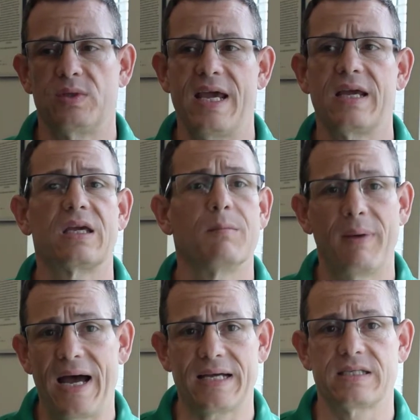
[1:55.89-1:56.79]
take
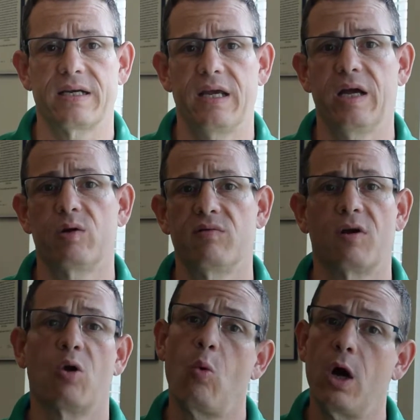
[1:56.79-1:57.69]
capacity out of
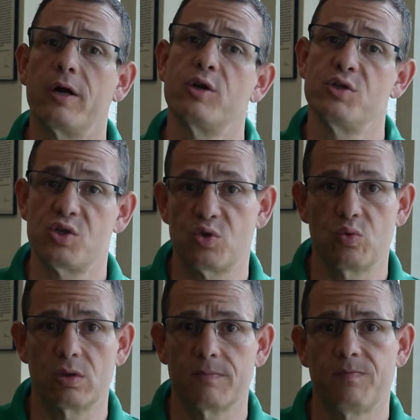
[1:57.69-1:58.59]
our water and
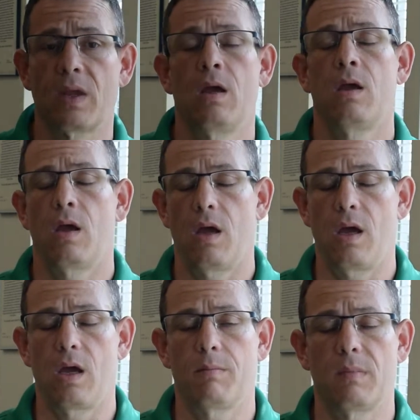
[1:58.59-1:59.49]
sewer.
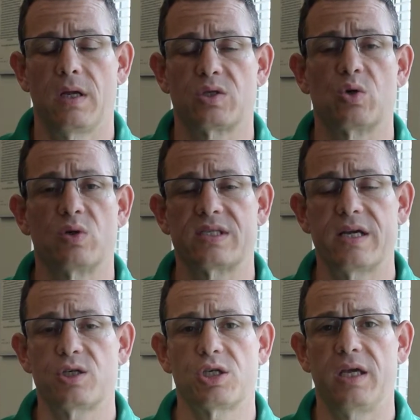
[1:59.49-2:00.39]
So
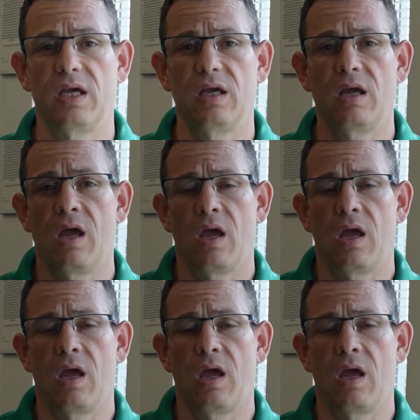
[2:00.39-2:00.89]
essentially,